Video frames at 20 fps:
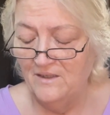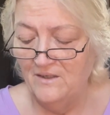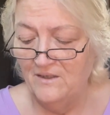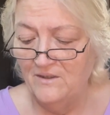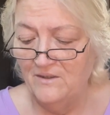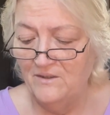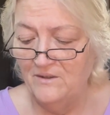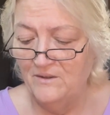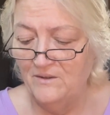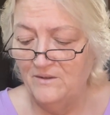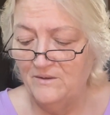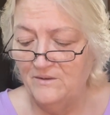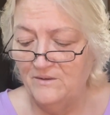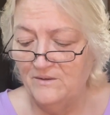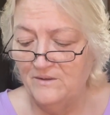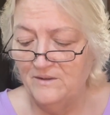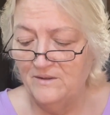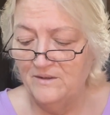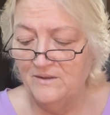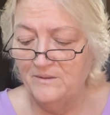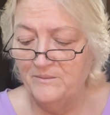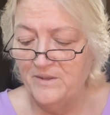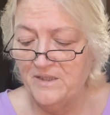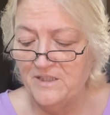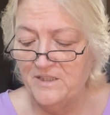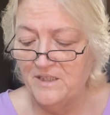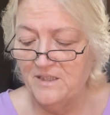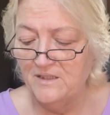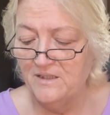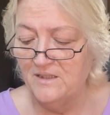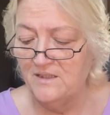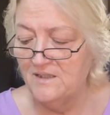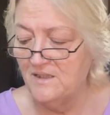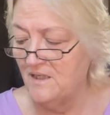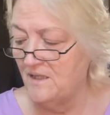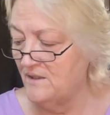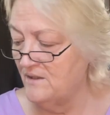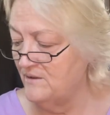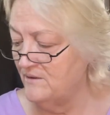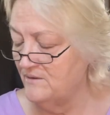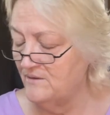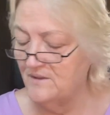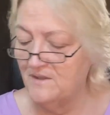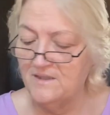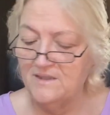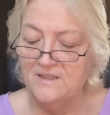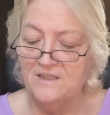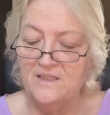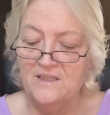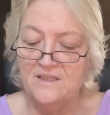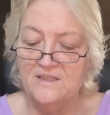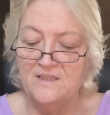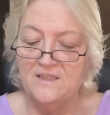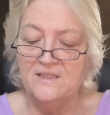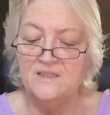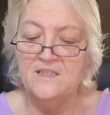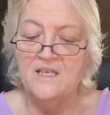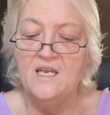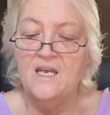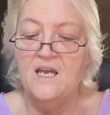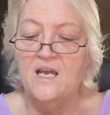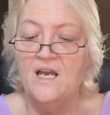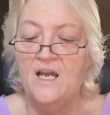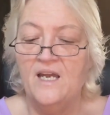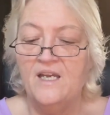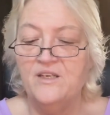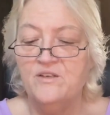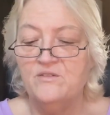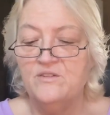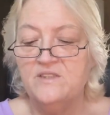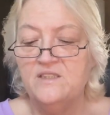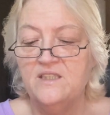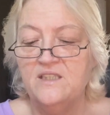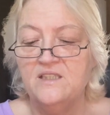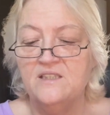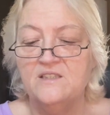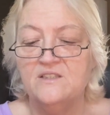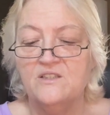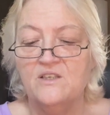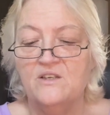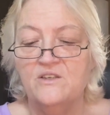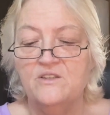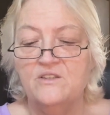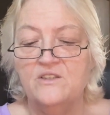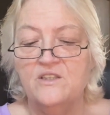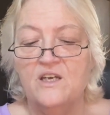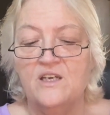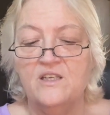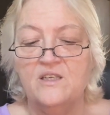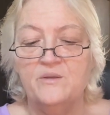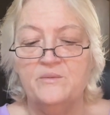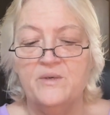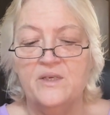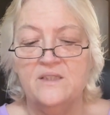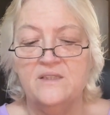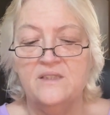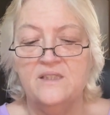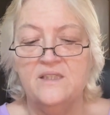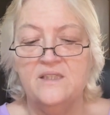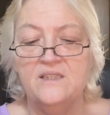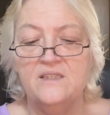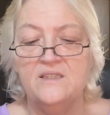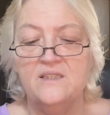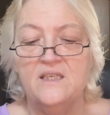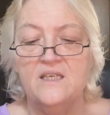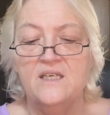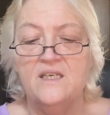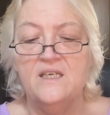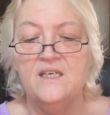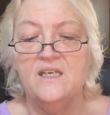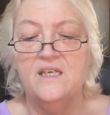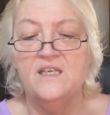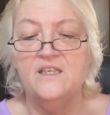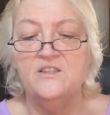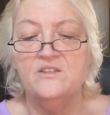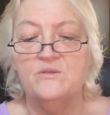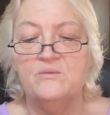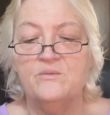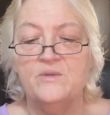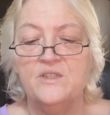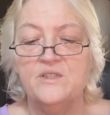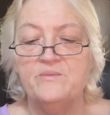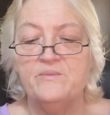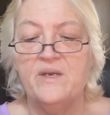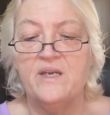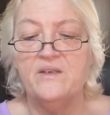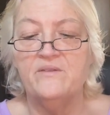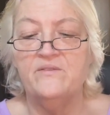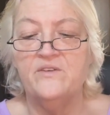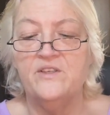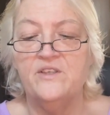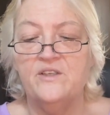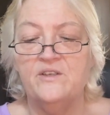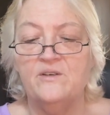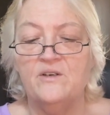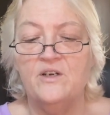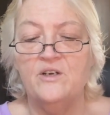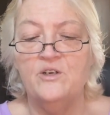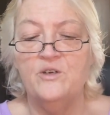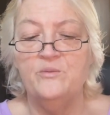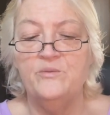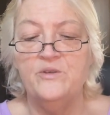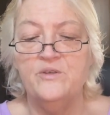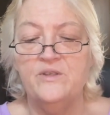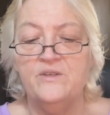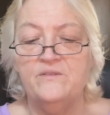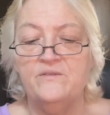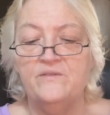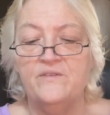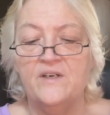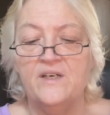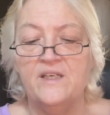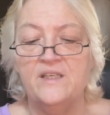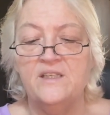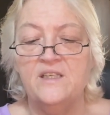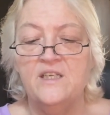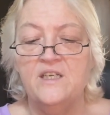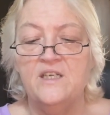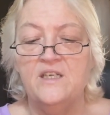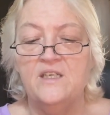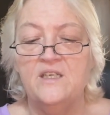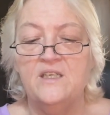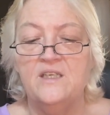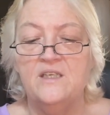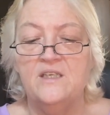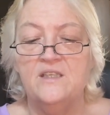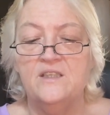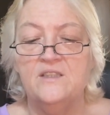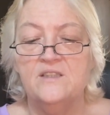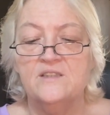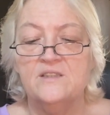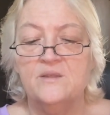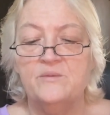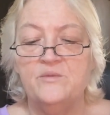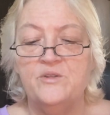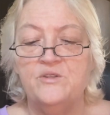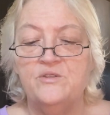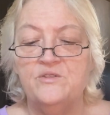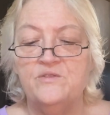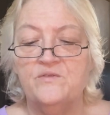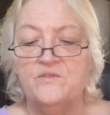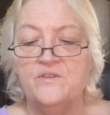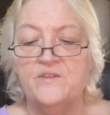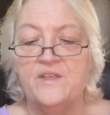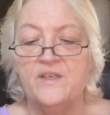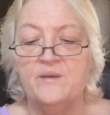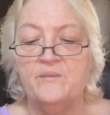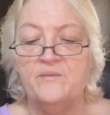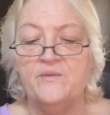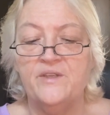Oh, let me check this out. Let me see. It says, Hi, Christine. Saw you talking about these in your Munch Pack video. I hope you can find some use for them.